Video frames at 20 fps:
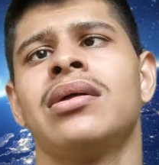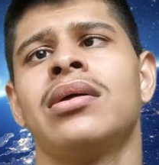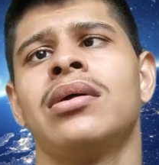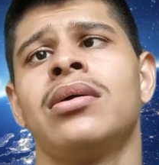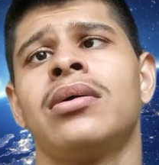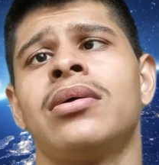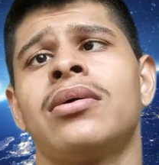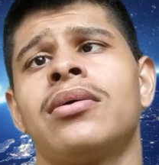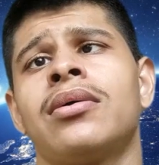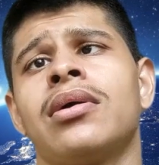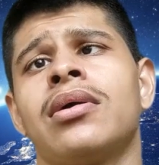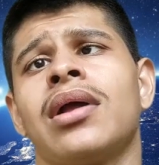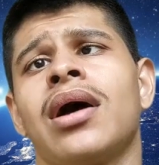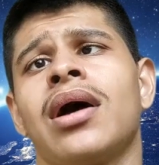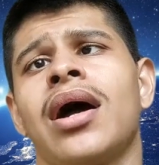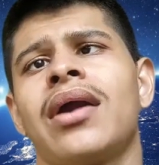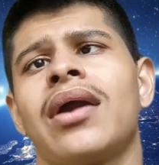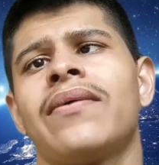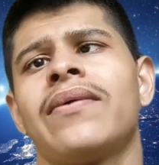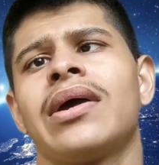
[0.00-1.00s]
whole
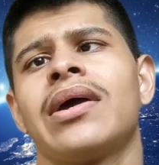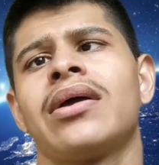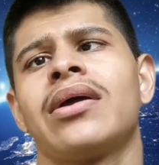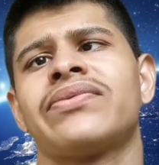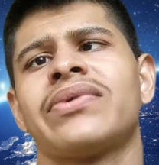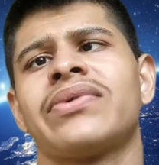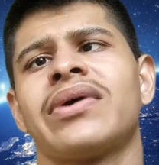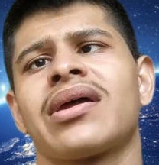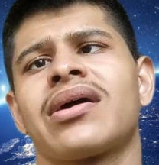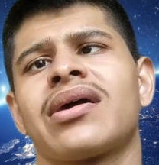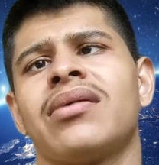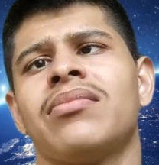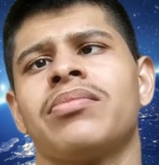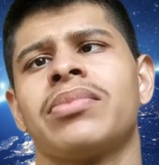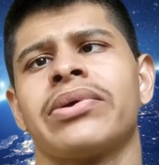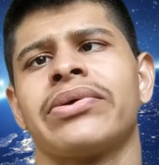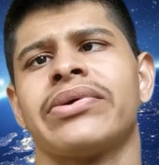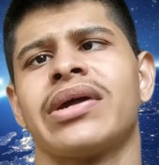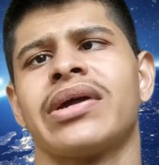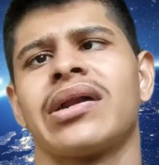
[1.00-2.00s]
hardware of your
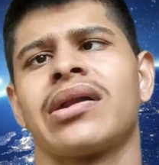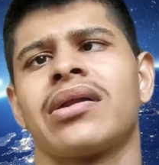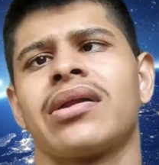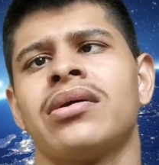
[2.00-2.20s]
computer.